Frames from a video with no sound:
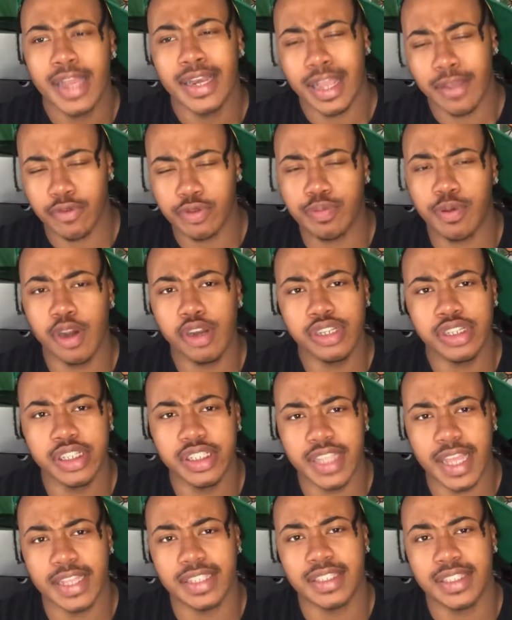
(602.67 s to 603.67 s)
They were
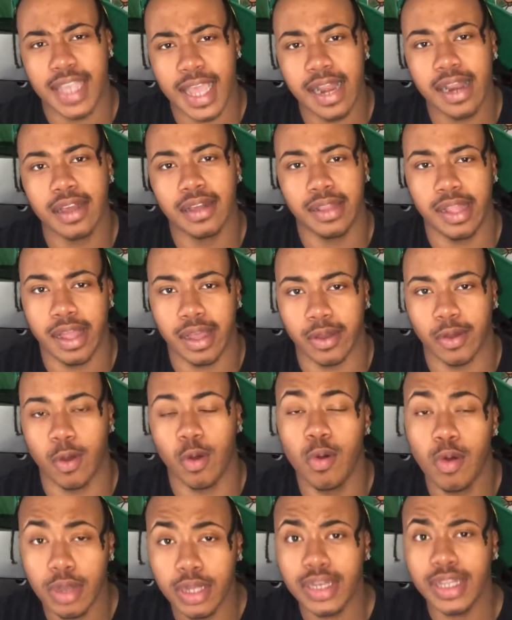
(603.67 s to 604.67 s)
purchased at 10 o'clock
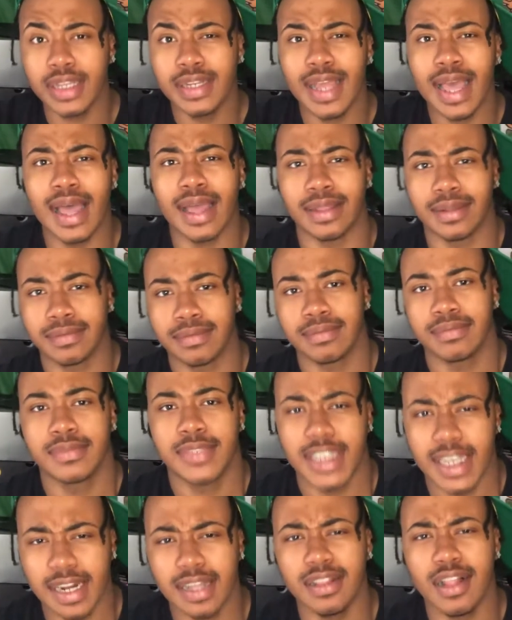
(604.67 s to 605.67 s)
on the dot.
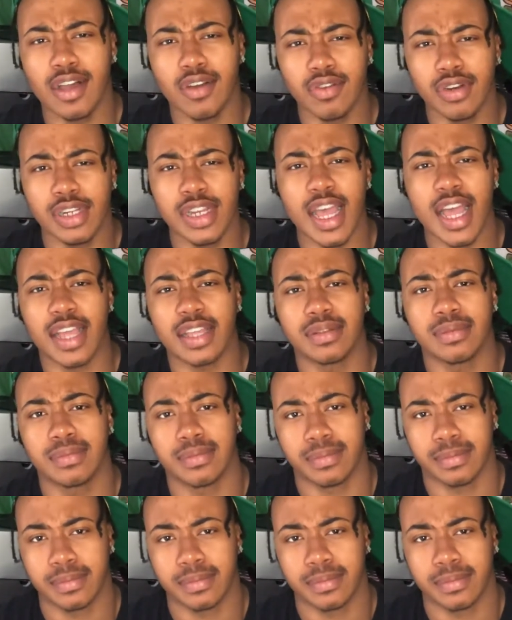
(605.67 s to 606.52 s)
10 o'clock on the dot.